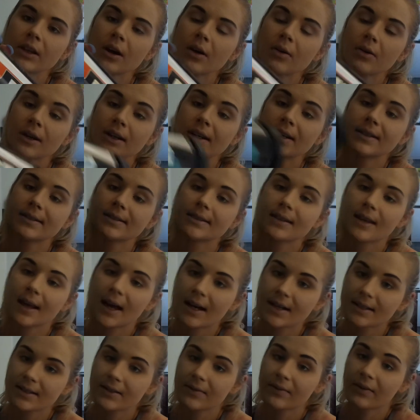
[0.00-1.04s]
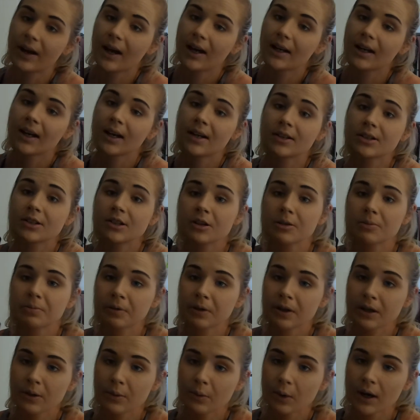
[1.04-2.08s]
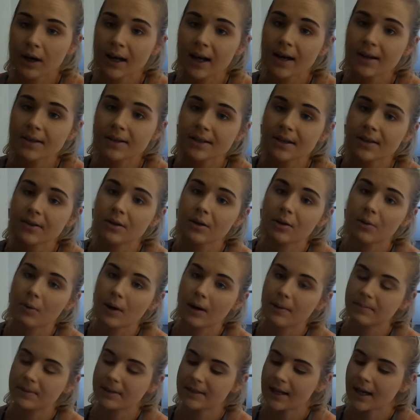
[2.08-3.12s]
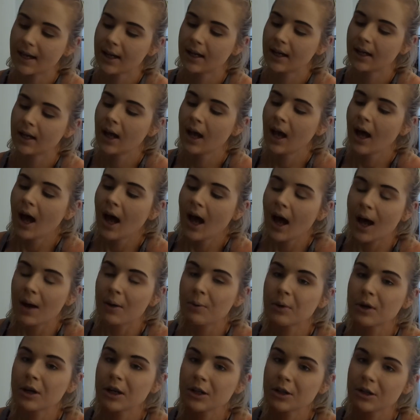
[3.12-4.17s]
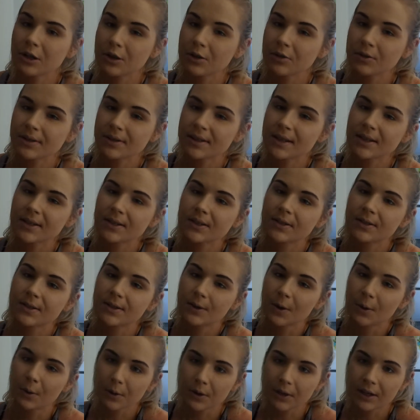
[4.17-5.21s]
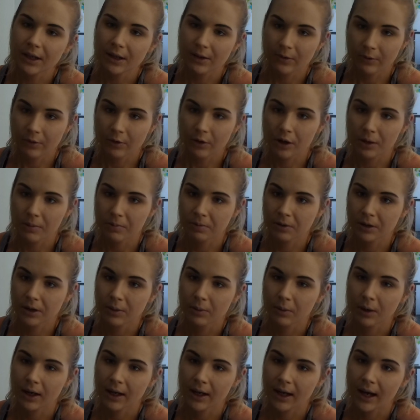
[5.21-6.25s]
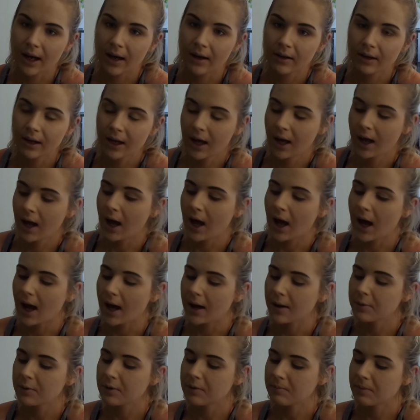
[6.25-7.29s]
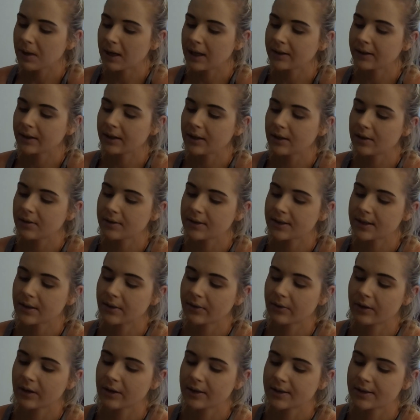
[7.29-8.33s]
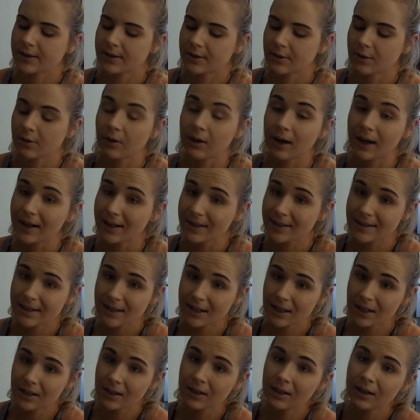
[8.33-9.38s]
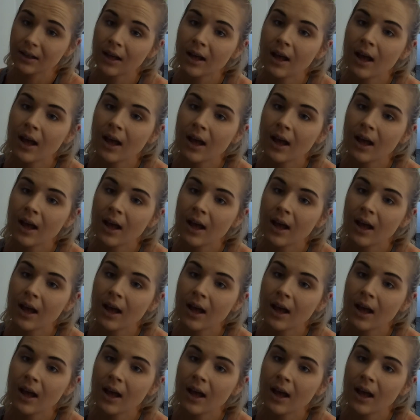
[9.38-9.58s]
though it is classified under pre-workouts on their website, I wouldn't use this solely for a pre-workout. I would mainly use it for its creatine